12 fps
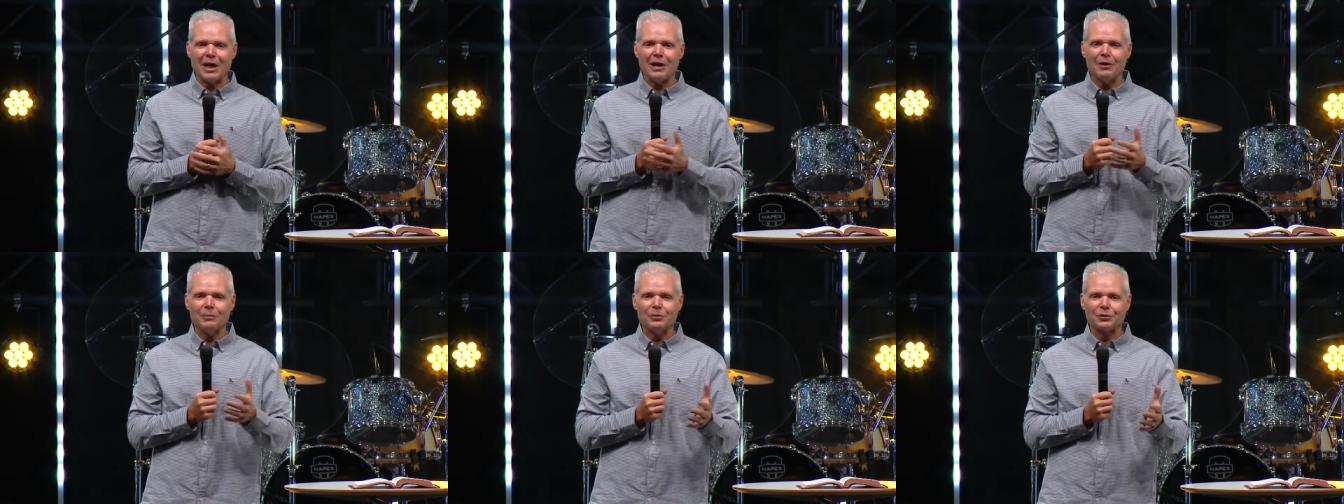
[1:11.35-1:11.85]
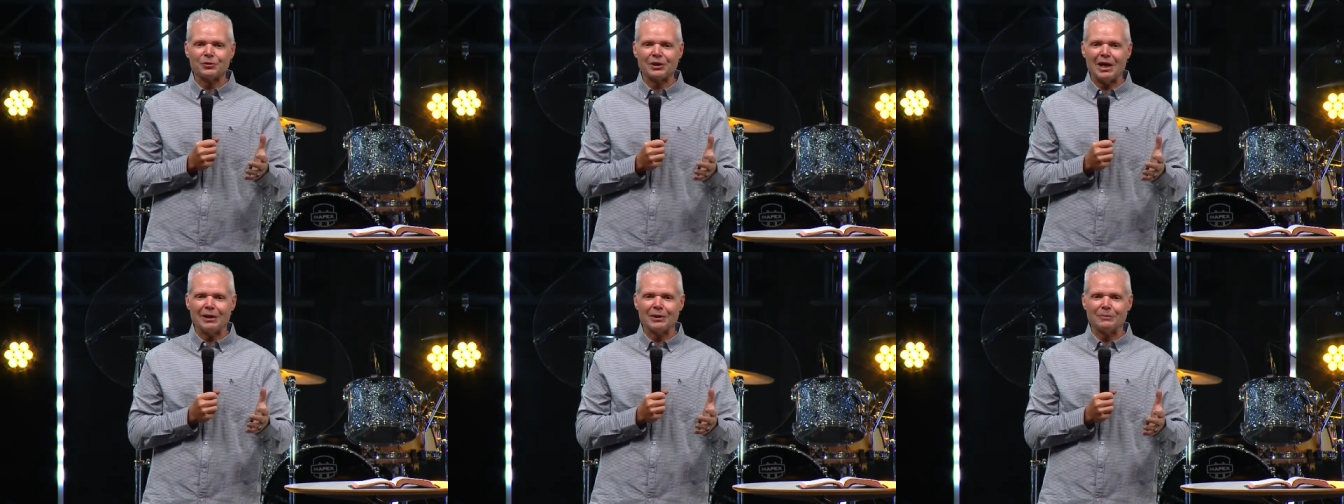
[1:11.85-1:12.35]
I hope you'll
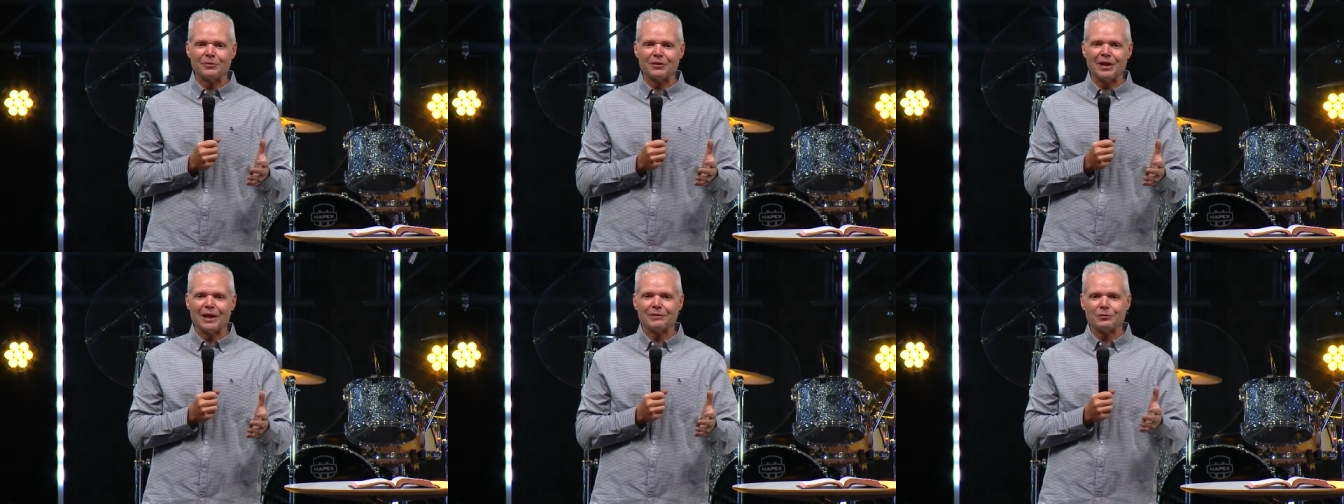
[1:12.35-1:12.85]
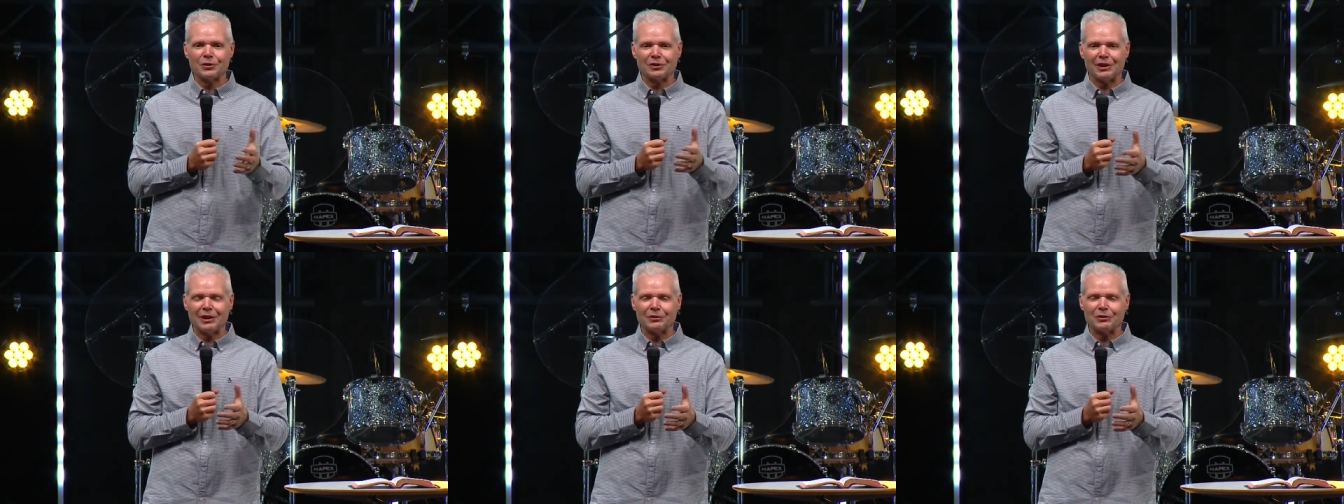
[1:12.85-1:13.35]
sign up for that.
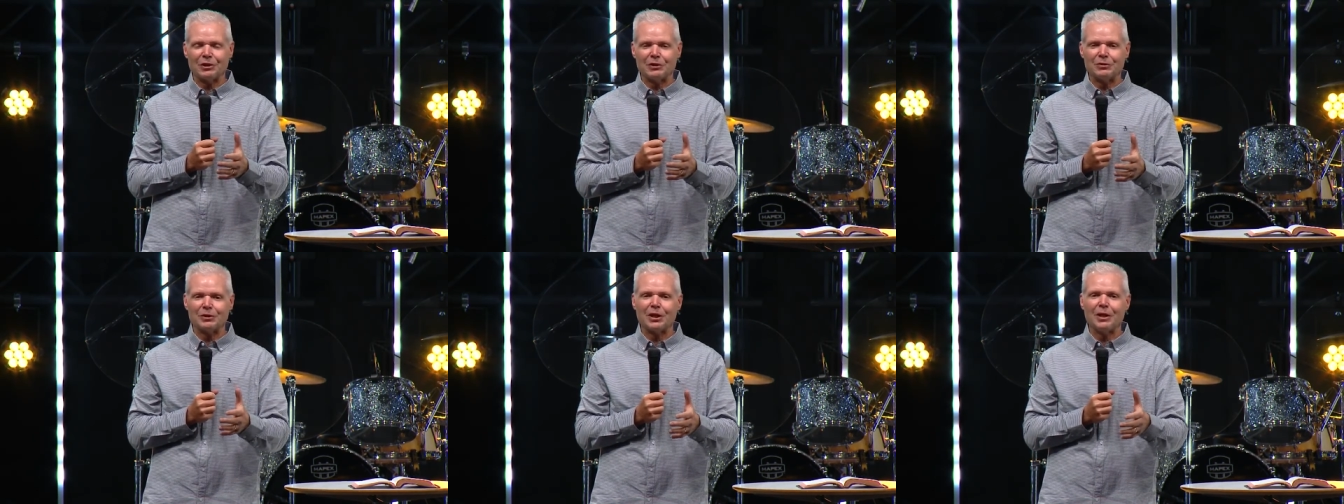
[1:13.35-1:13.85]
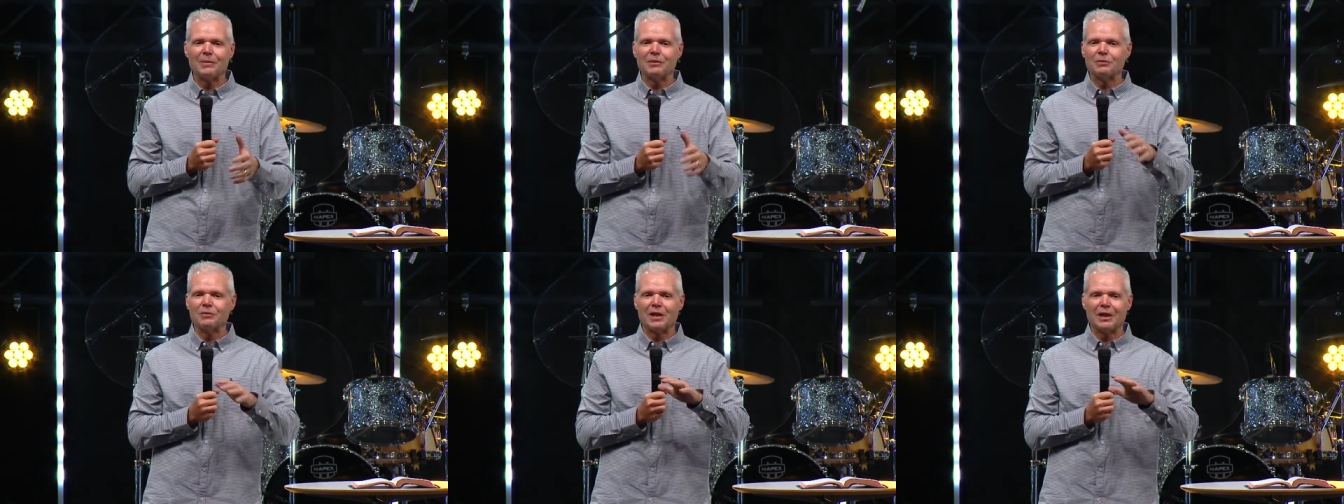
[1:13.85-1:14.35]
Just let us know you're
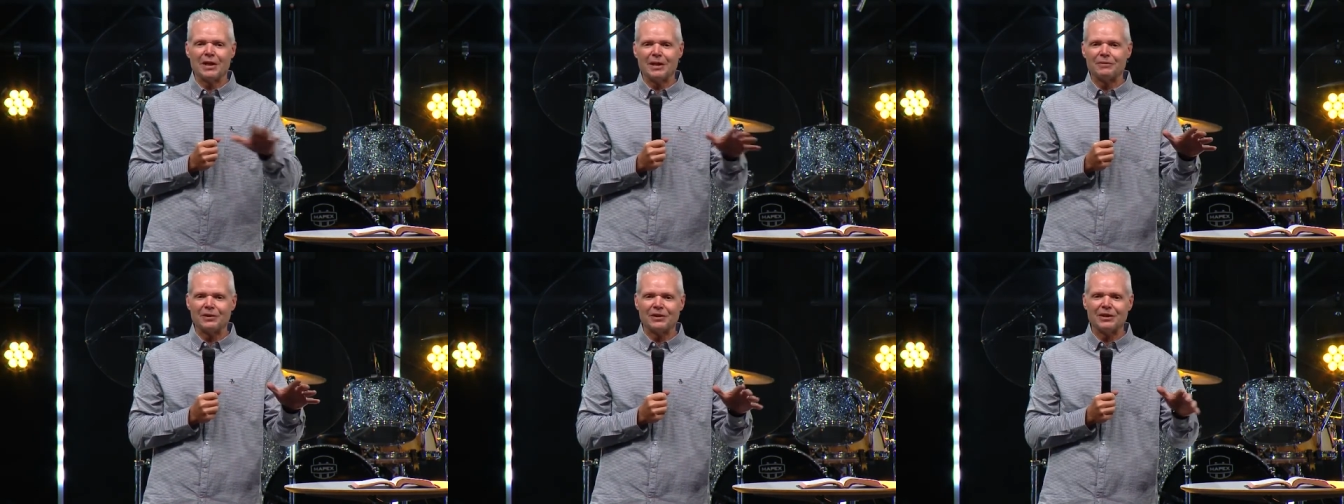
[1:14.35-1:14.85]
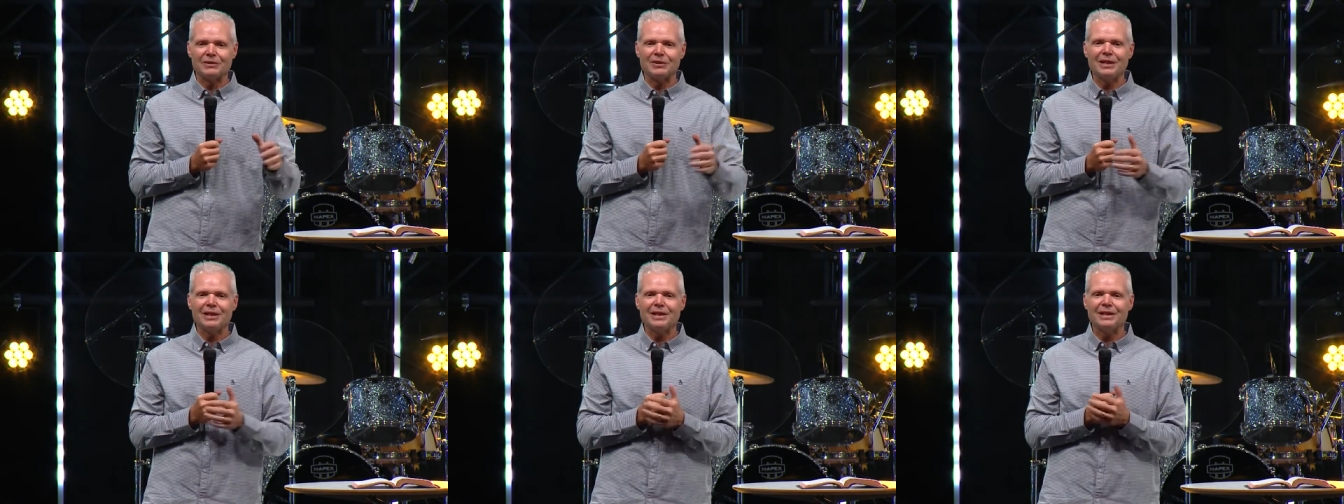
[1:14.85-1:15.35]
coming. We've got everything you
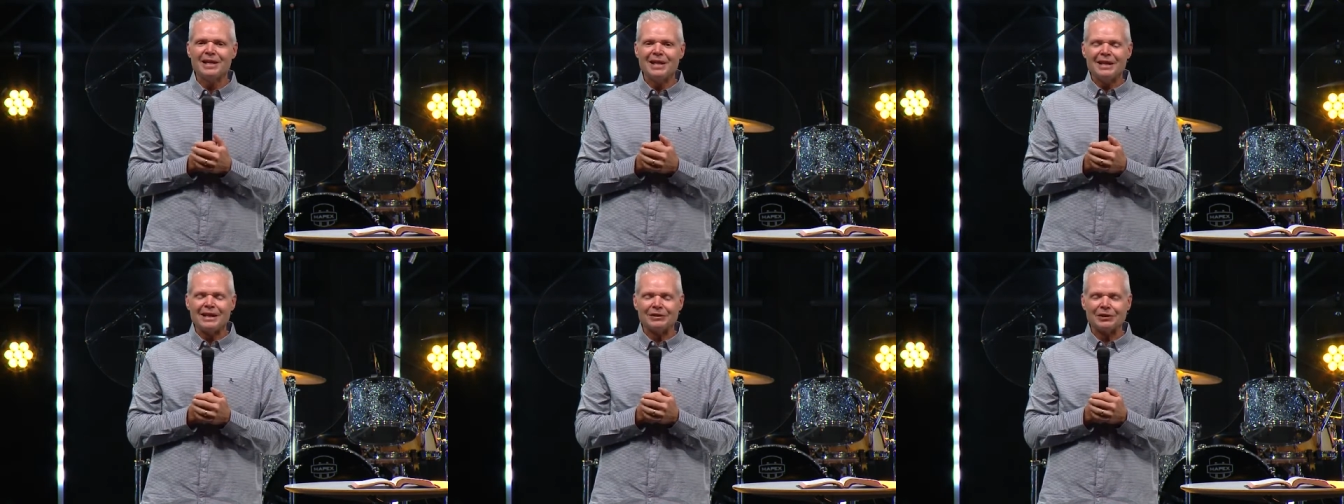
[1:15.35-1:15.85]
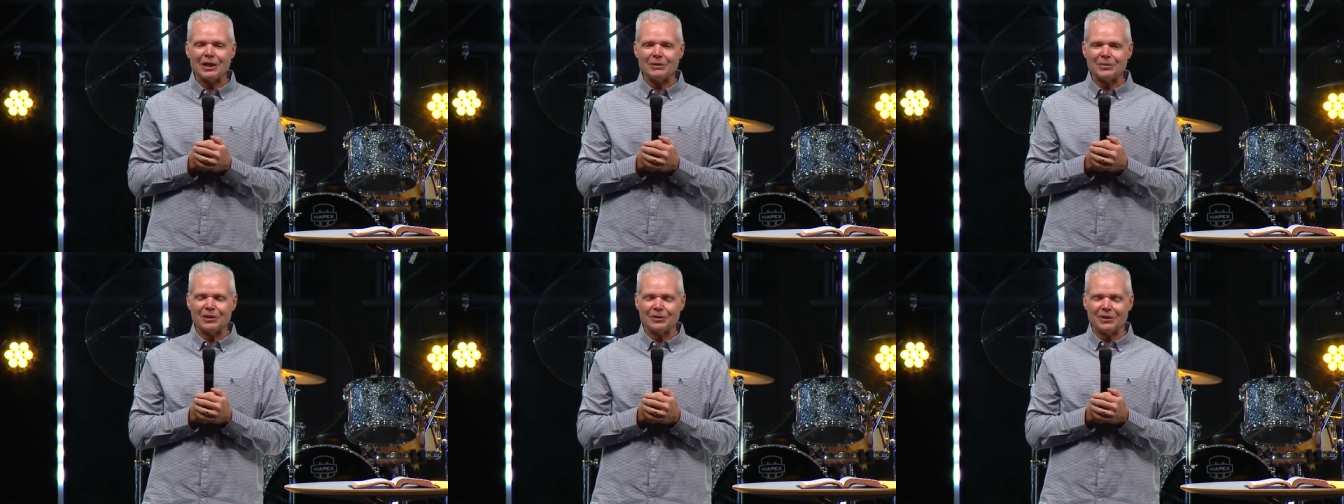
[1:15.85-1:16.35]
need. It's going
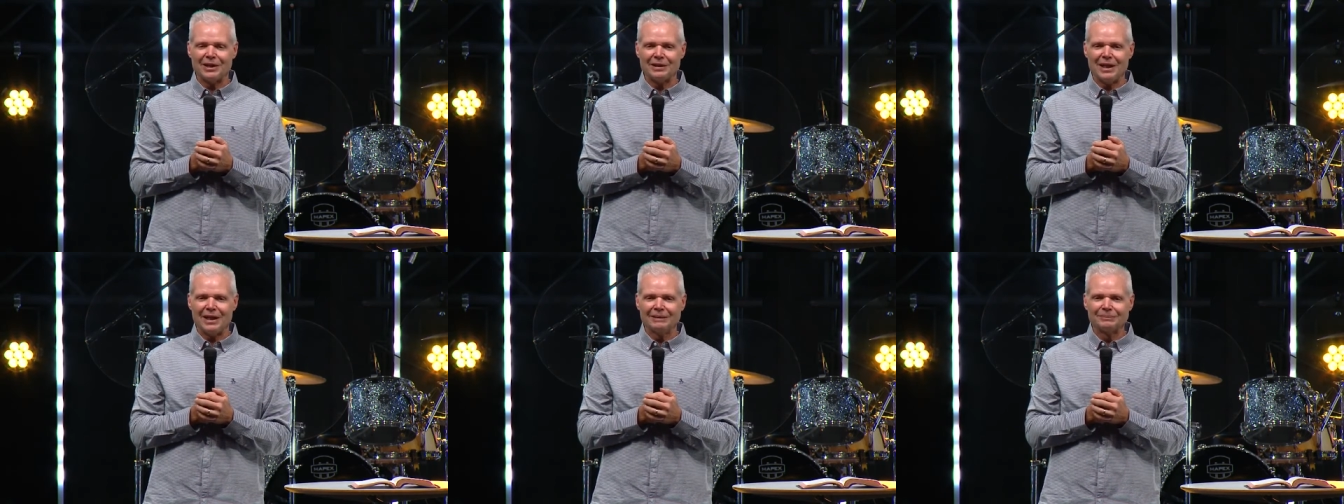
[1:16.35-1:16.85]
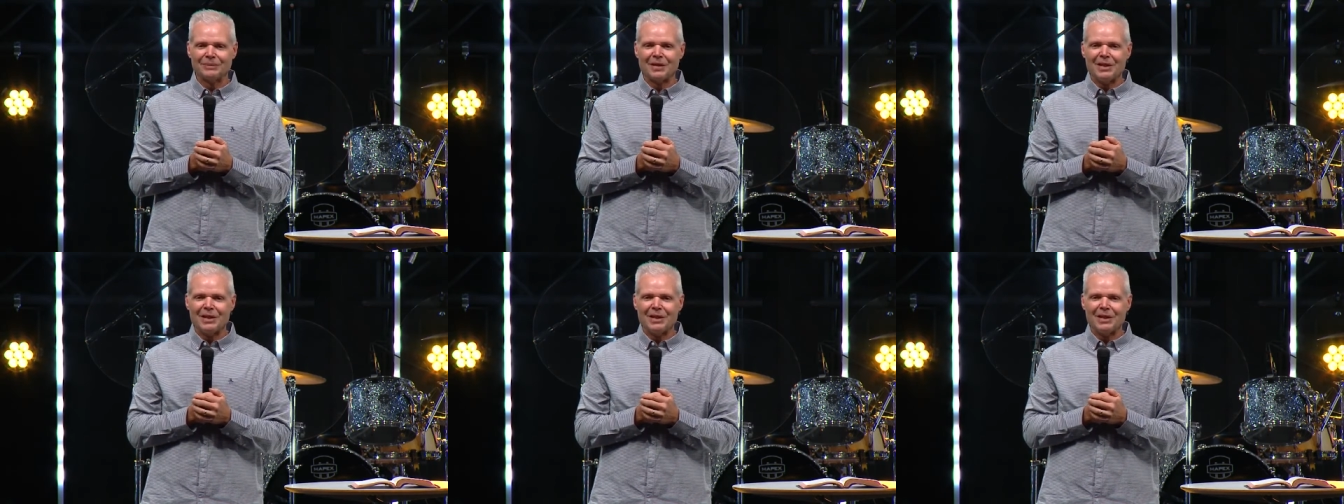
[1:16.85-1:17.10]
to be a great day.